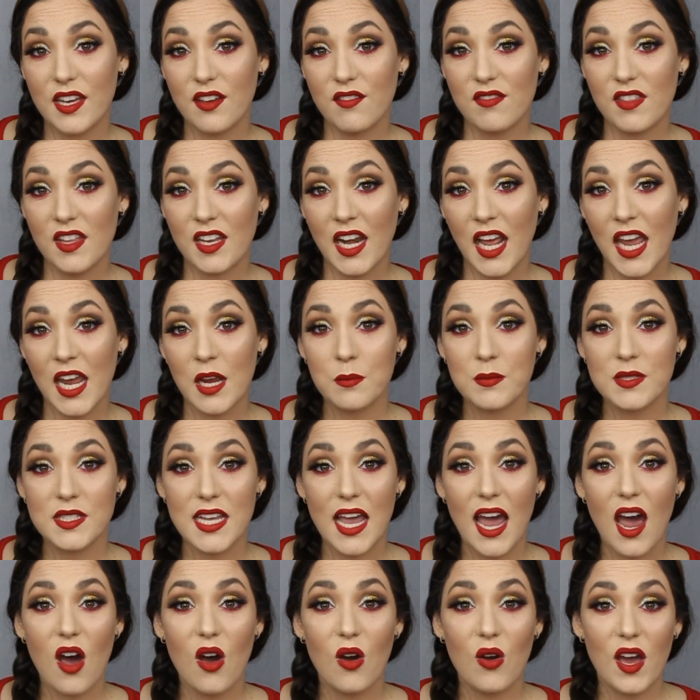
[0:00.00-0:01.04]
give the names
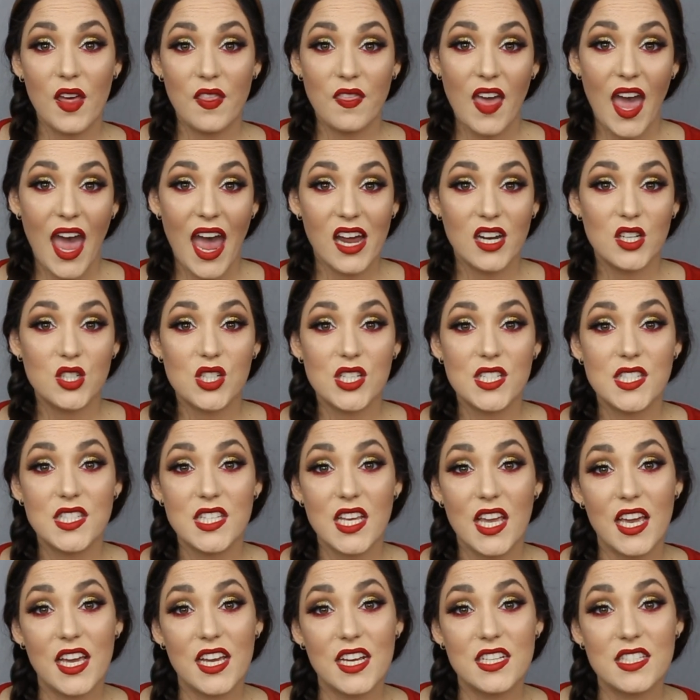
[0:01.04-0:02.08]
out and the
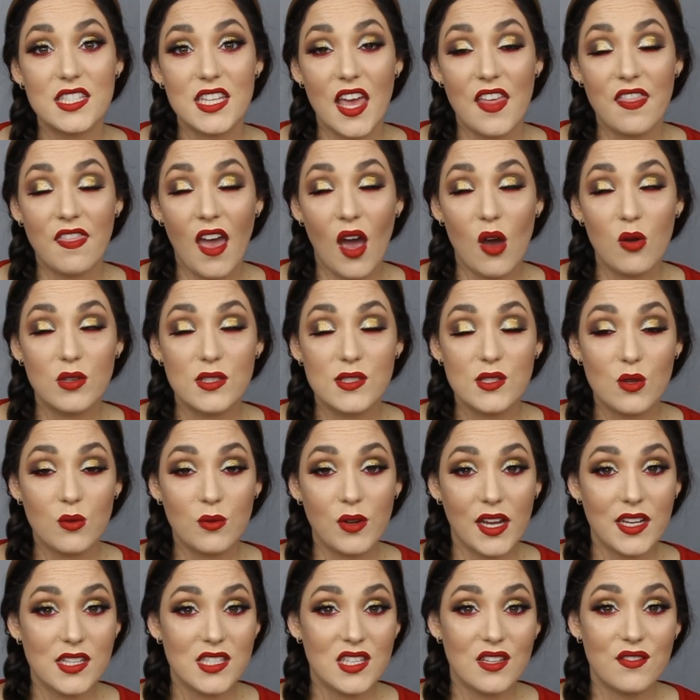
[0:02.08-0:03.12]
addresses, and that was so
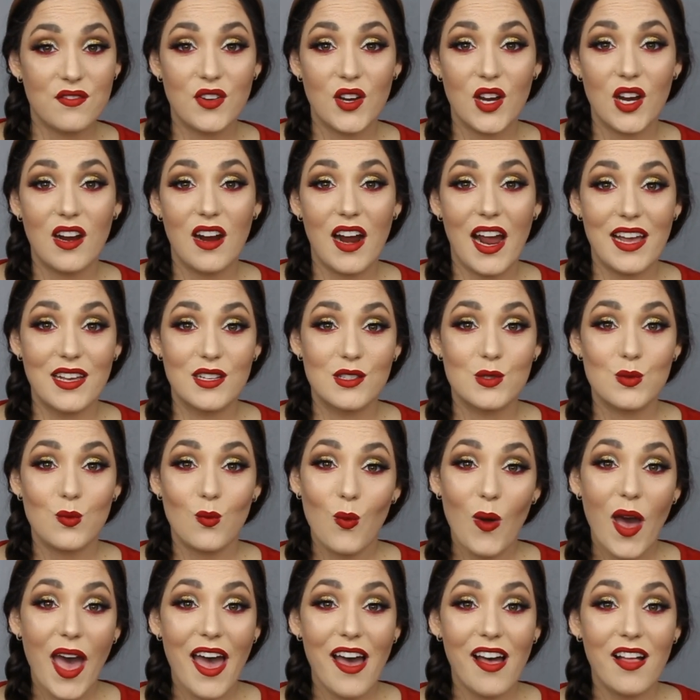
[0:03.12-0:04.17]
nice of her as
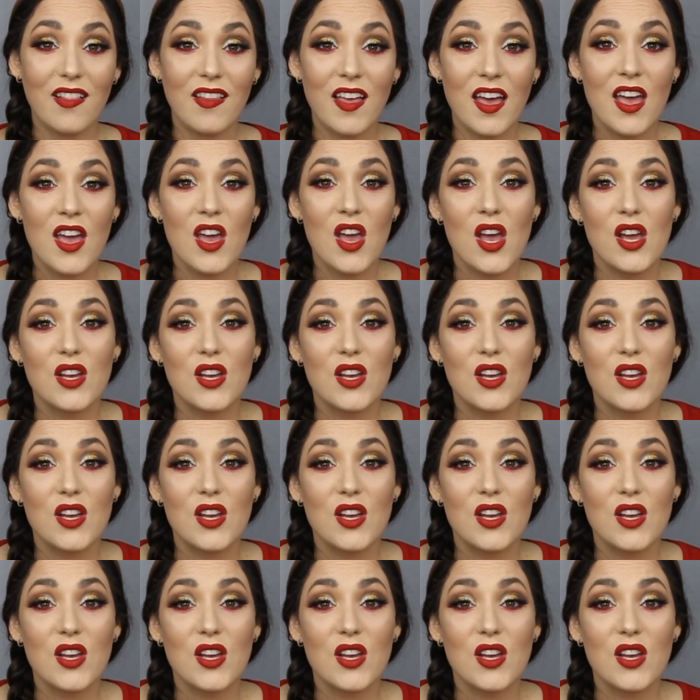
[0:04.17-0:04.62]
well.